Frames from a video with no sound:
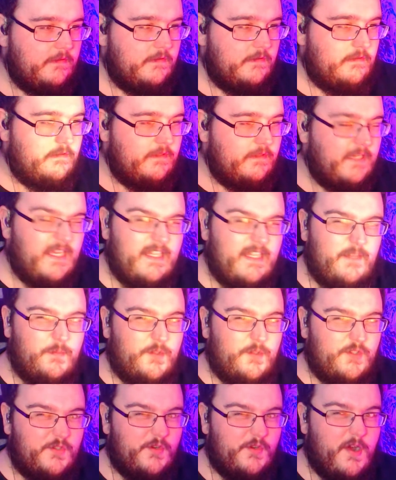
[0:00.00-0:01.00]
Yeah, you
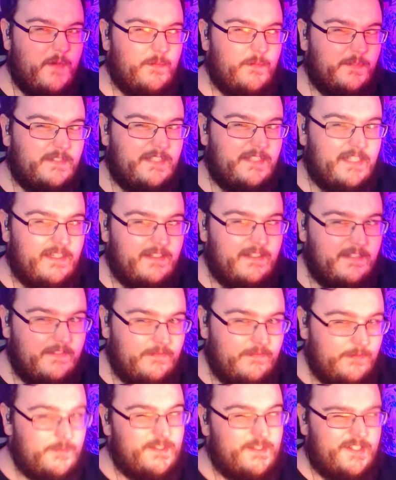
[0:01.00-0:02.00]
would drop, wouldn't you?
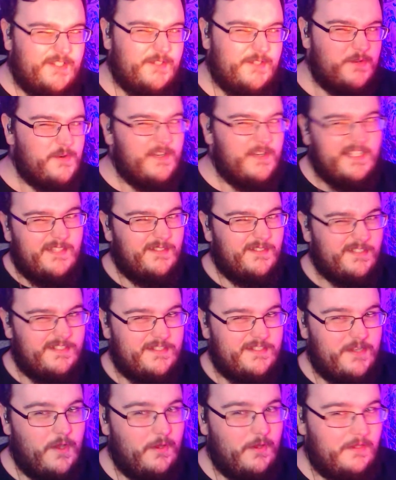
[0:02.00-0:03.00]
If it was your door, you'd
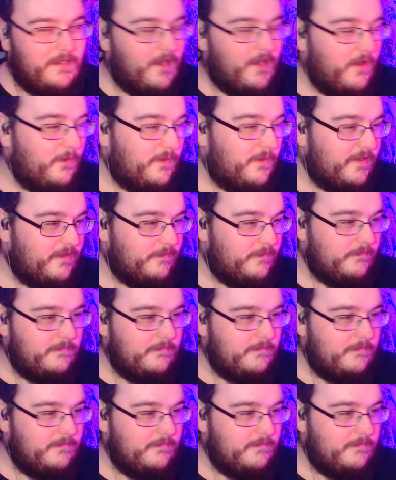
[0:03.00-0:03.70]
just totally go with them.